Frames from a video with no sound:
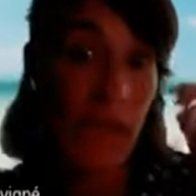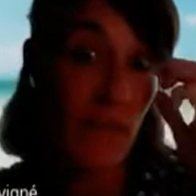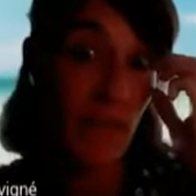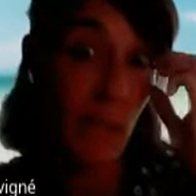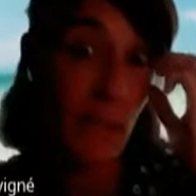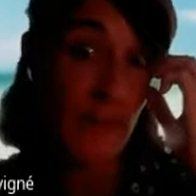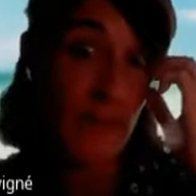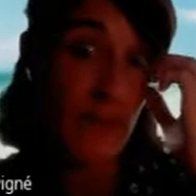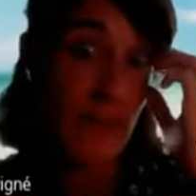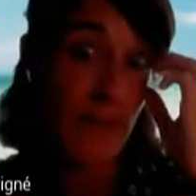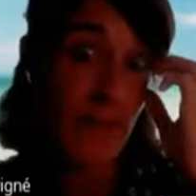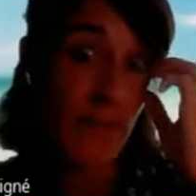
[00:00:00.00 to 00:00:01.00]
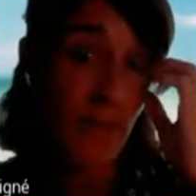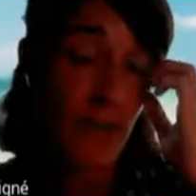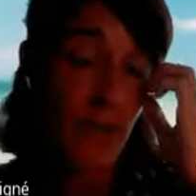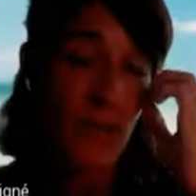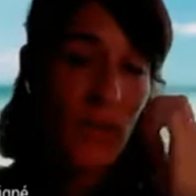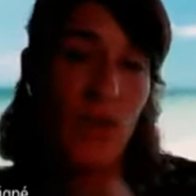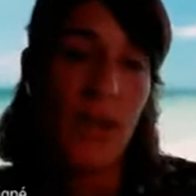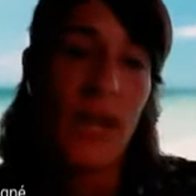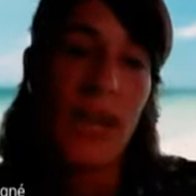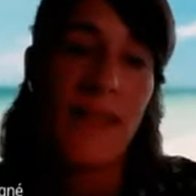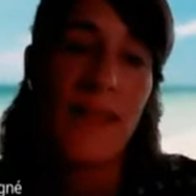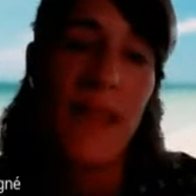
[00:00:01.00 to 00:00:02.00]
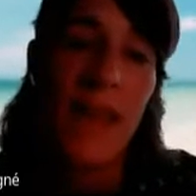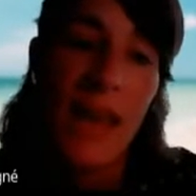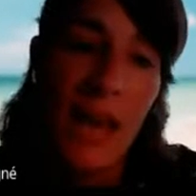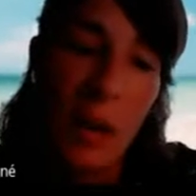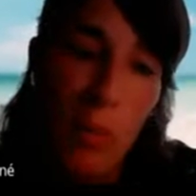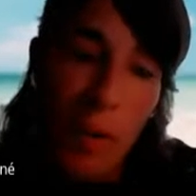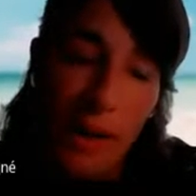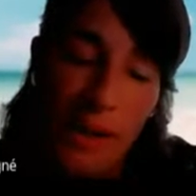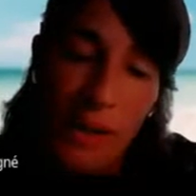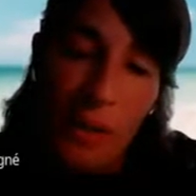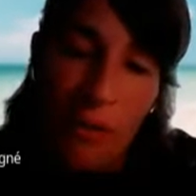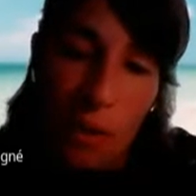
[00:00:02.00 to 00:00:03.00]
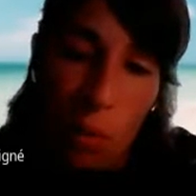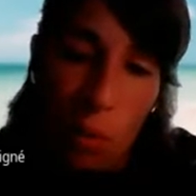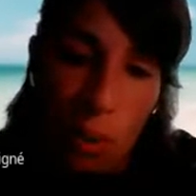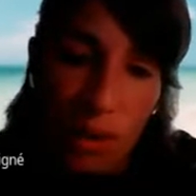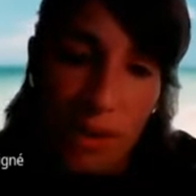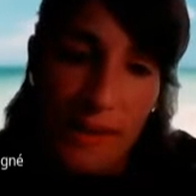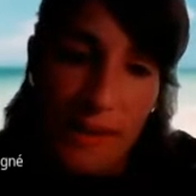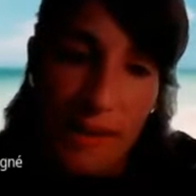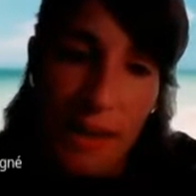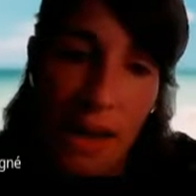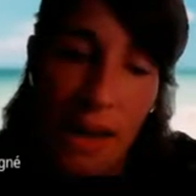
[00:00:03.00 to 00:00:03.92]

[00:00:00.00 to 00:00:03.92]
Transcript: represents a reduction in the impacts of the water's